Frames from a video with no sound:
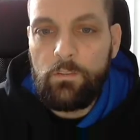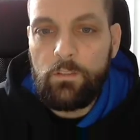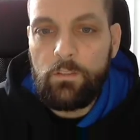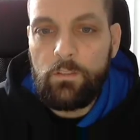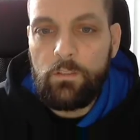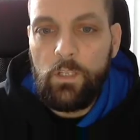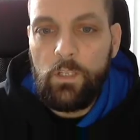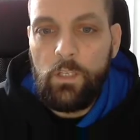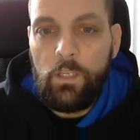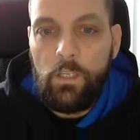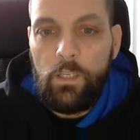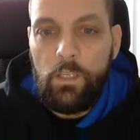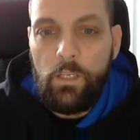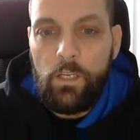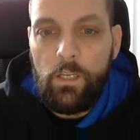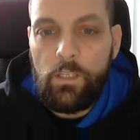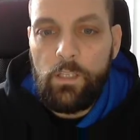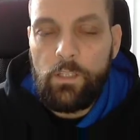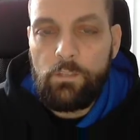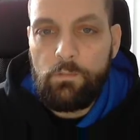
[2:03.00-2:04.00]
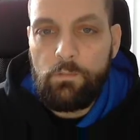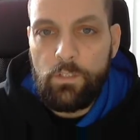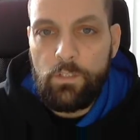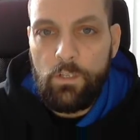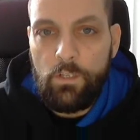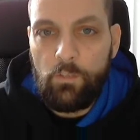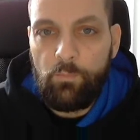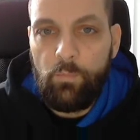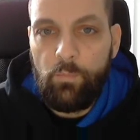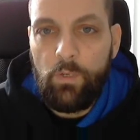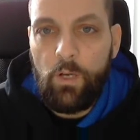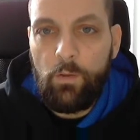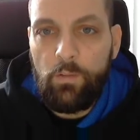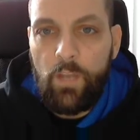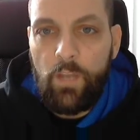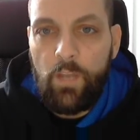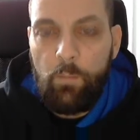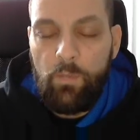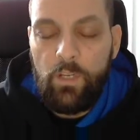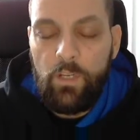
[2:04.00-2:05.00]
to hear these results, but I was
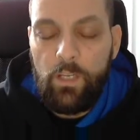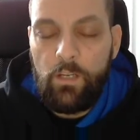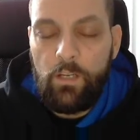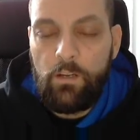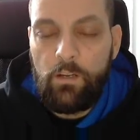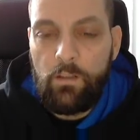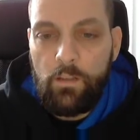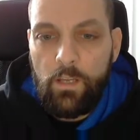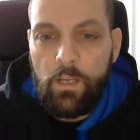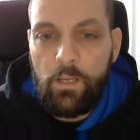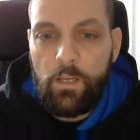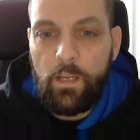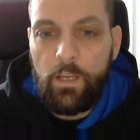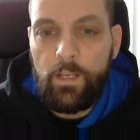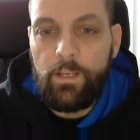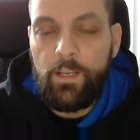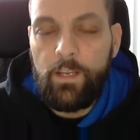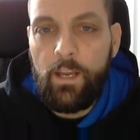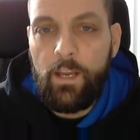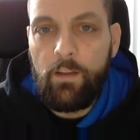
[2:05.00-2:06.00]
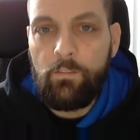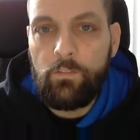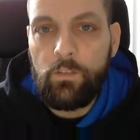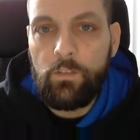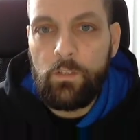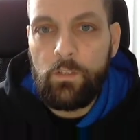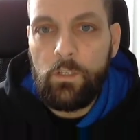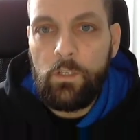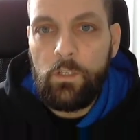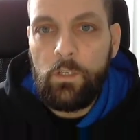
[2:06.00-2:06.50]
happy to hear that I didn't have to,